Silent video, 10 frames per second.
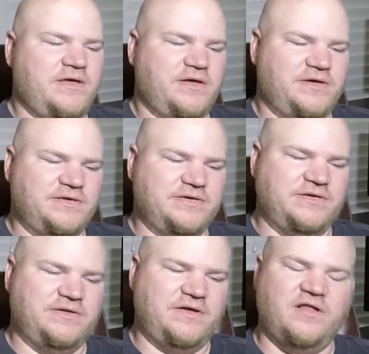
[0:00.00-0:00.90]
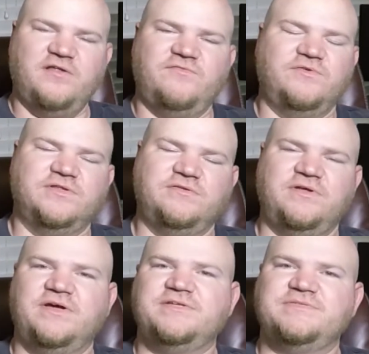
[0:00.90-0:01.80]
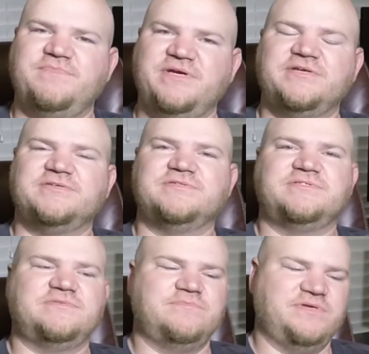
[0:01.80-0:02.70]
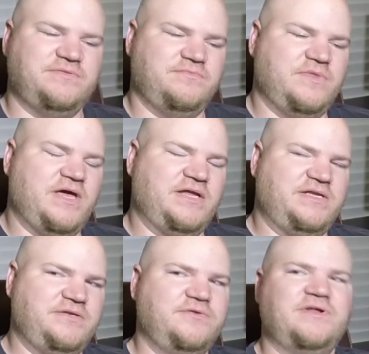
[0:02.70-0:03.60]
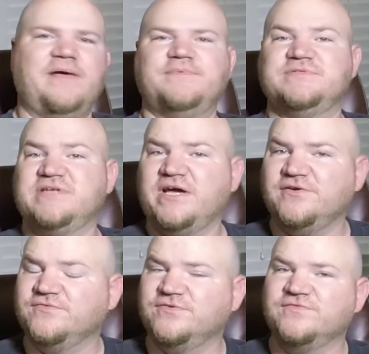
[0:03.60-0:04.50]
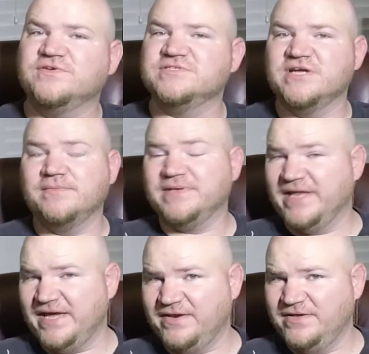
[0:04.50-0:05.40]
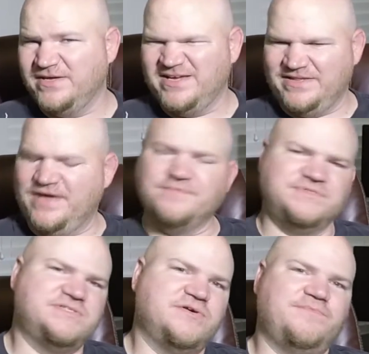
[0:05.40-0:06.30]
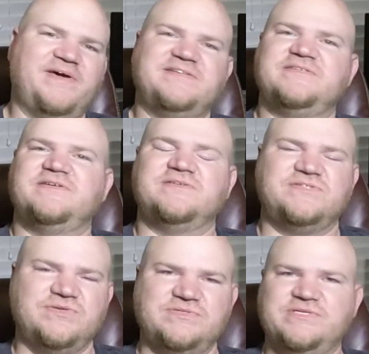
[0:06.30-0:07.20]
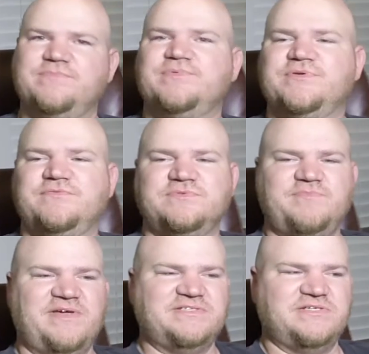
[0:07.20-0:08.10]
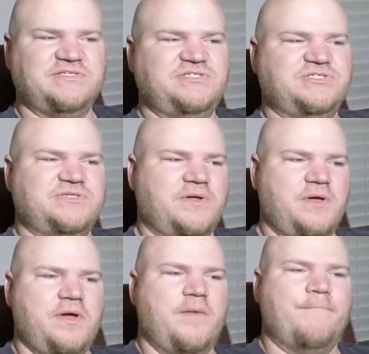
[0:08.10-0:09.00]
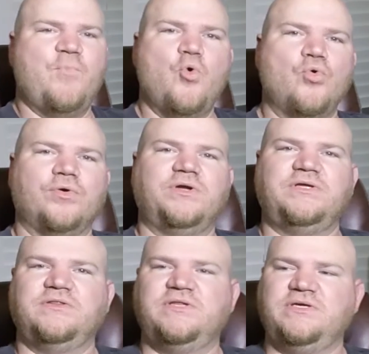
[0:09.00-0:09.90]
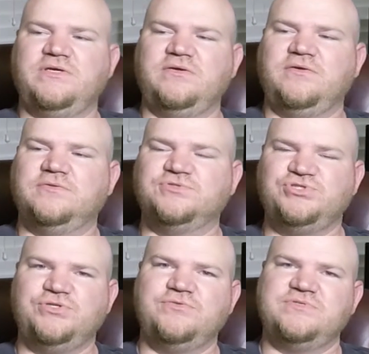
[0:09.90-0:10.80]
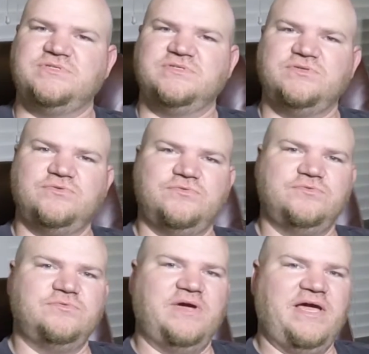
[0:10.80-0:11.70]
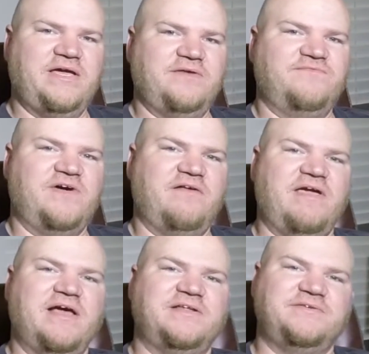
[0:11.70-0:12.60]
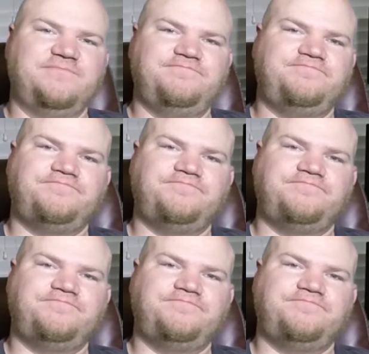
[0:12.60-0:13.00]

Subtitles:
All I've really done is beers, but I did do an apple cider for the first time, and that was so basic and so simple. It was basically just pouring the juice into a 5-gallon